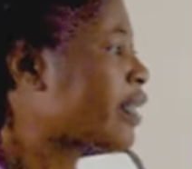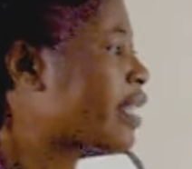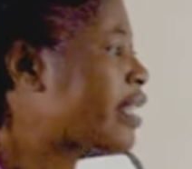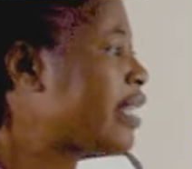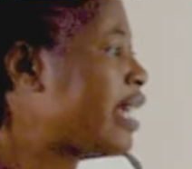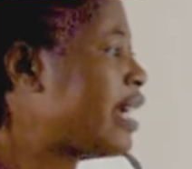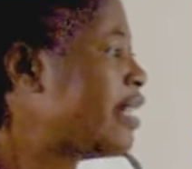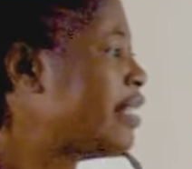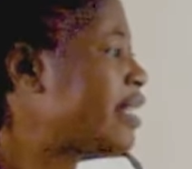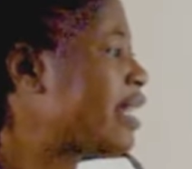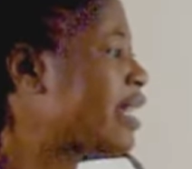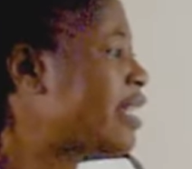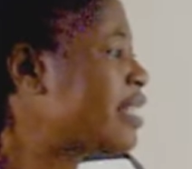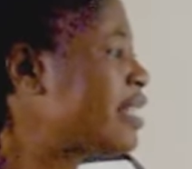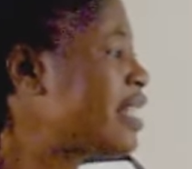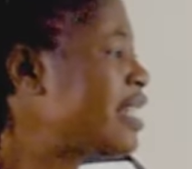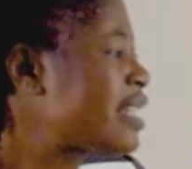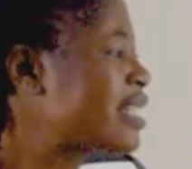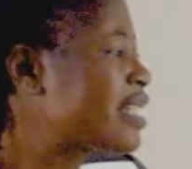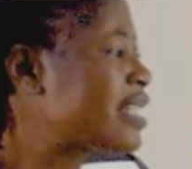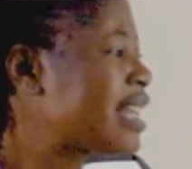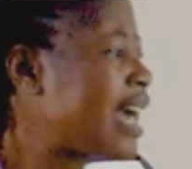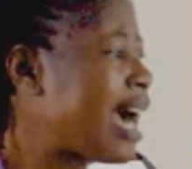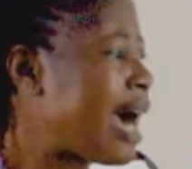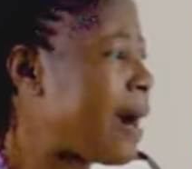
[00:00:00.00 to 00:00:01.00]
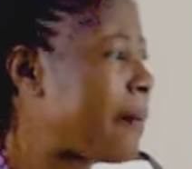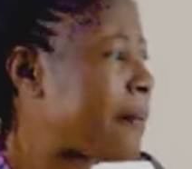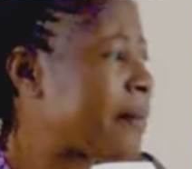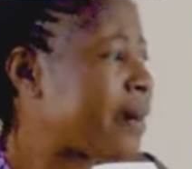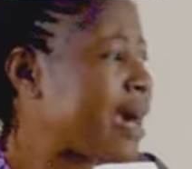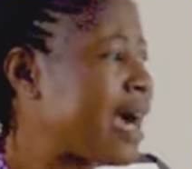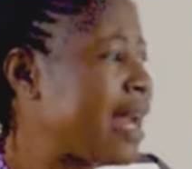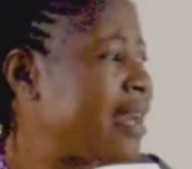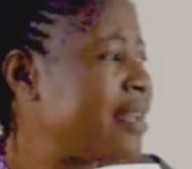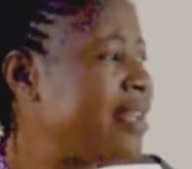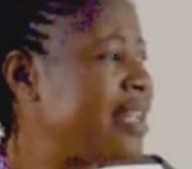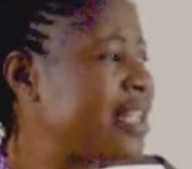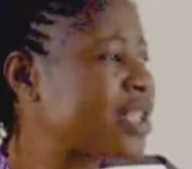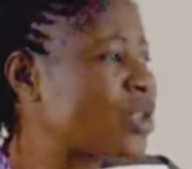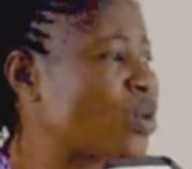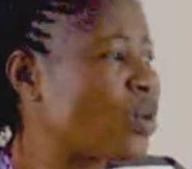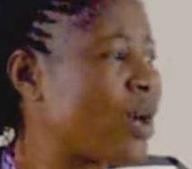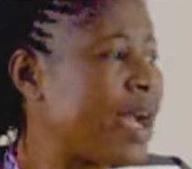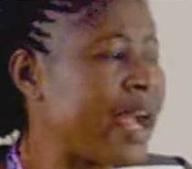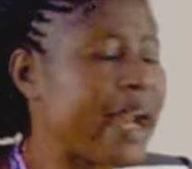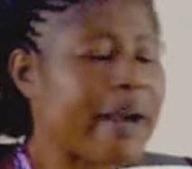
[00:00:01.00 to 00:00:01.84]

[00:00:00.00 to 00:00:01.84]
Then this gap can lead to